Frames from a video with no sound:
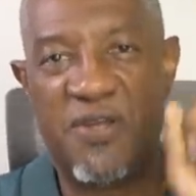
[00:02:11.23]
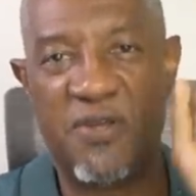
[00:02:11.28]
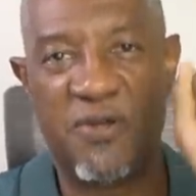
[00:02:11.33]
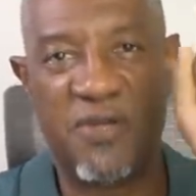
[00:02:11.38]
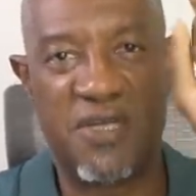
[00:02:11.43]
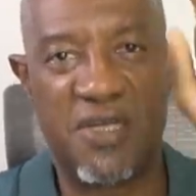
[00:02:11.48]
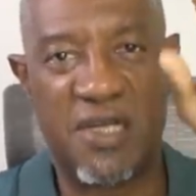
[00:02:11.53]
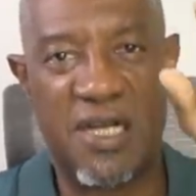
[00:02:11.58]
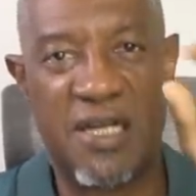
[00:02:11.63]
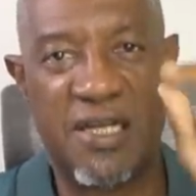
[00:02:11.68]
you
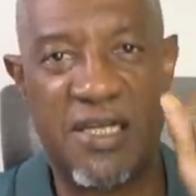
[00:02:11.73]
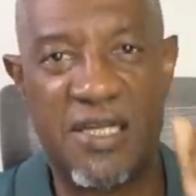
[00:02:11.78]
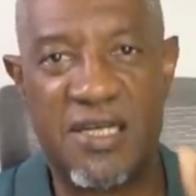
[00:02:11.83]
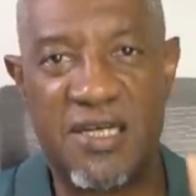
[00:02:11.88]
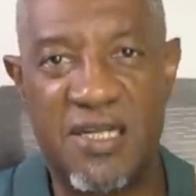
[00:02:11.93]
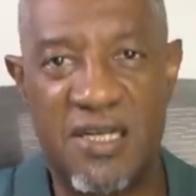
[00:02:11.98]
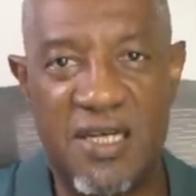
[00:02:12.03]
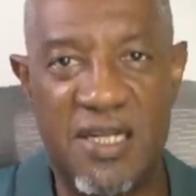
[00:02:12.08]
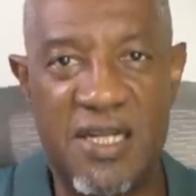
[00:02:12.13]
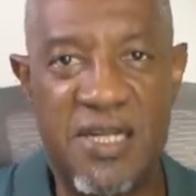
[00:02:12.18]
can click in
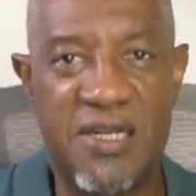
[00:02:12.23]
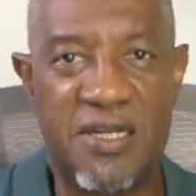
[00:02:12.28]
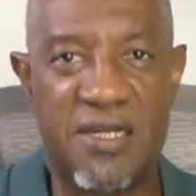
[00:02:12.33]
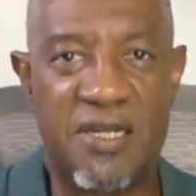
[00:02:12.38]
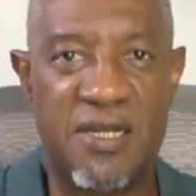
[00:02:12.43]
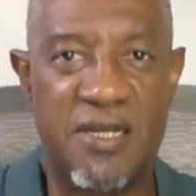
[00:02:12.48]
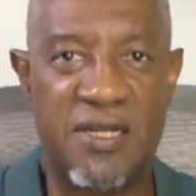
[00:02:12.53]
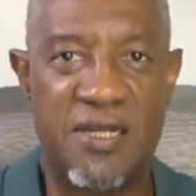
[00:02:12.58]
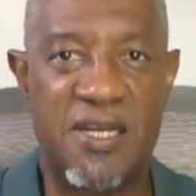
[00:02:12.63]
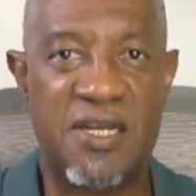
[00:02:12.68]
the link
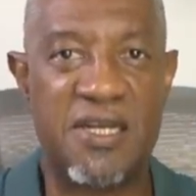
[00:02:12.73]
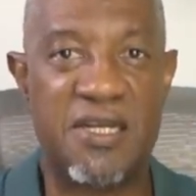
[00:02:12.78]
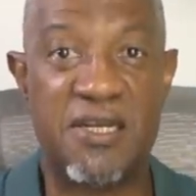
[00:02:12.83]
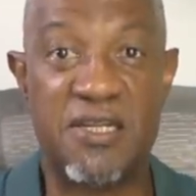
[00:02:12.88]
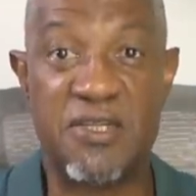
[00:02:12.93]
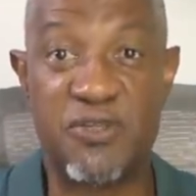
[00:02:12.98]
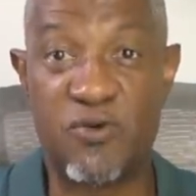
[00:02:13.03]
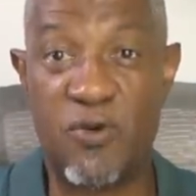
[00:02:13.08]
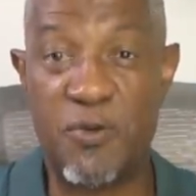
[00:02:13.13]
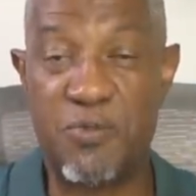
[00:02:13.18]
in the
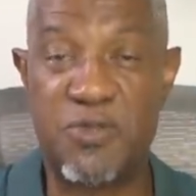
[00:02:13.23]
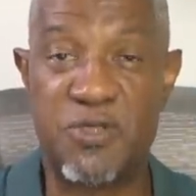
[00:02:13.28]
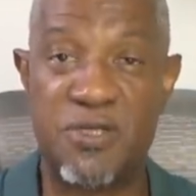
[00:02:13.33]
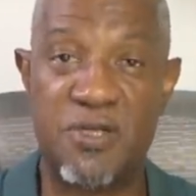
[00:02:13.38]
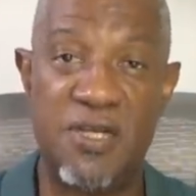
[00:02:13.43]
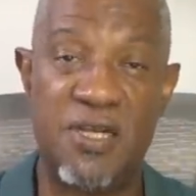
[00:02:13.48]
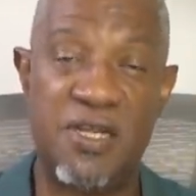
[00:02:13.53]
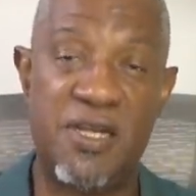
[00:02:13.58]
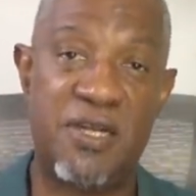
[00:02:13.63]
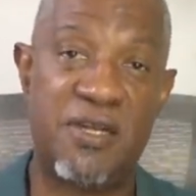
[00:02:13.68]

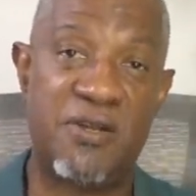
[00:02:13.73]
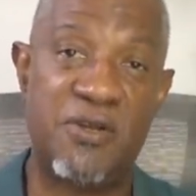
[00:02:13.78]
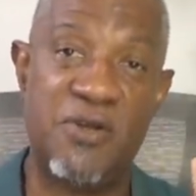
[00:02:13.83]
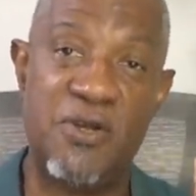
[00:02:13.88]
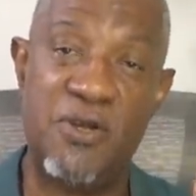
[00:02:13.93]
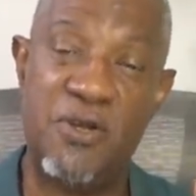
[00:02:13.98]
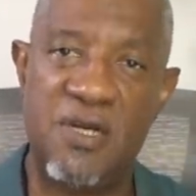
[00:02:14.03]
description link.